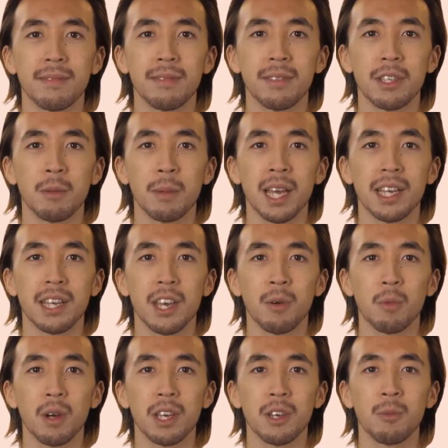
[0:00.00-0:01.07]
Depending on
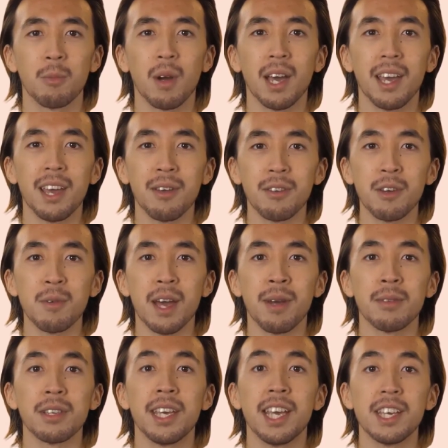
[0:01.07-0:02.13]
what you want out of your
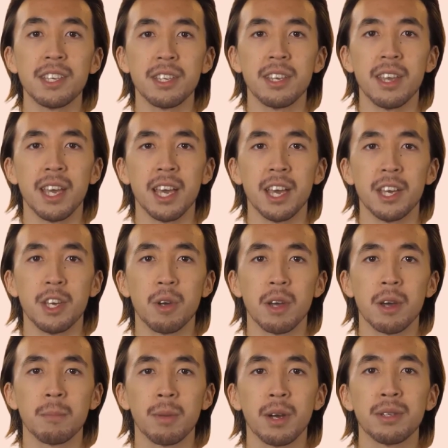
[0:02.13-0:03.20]
application, you
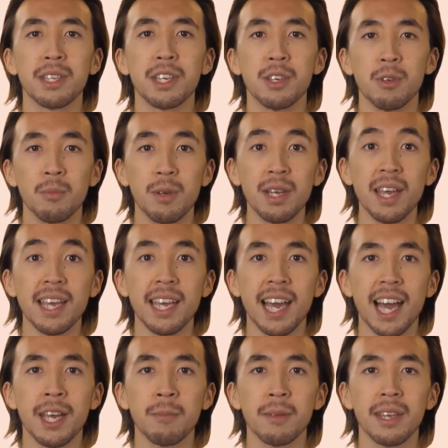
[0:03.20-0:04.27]
can build an Uber-like
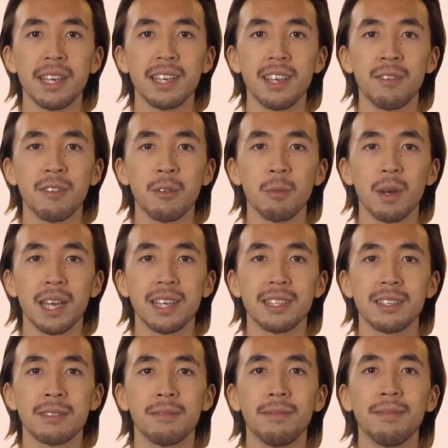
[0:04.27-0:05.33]
app in different
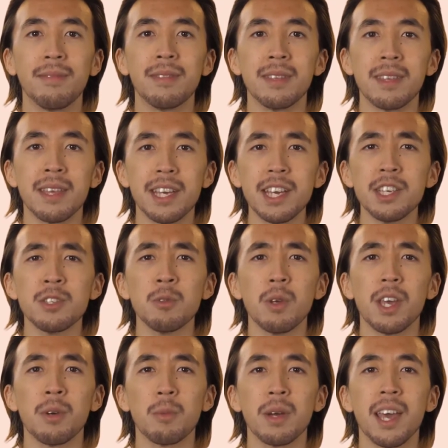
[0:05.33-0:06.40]
ways. Each
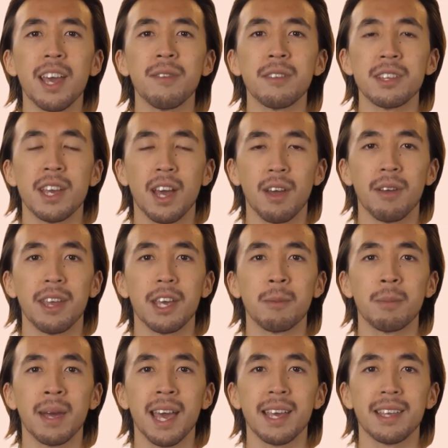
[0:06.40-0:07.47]
way will have its own
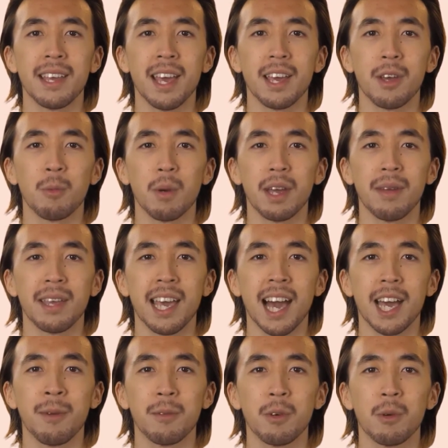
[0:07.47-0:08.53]
impact on the way the
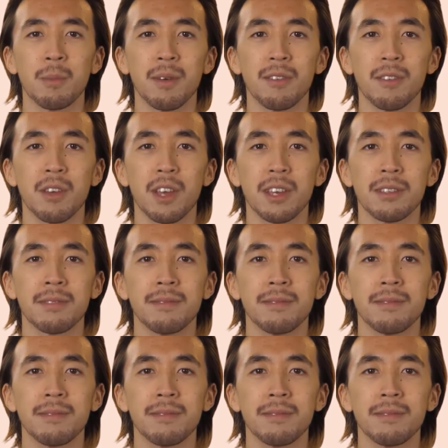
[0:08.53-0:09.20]
app will perform.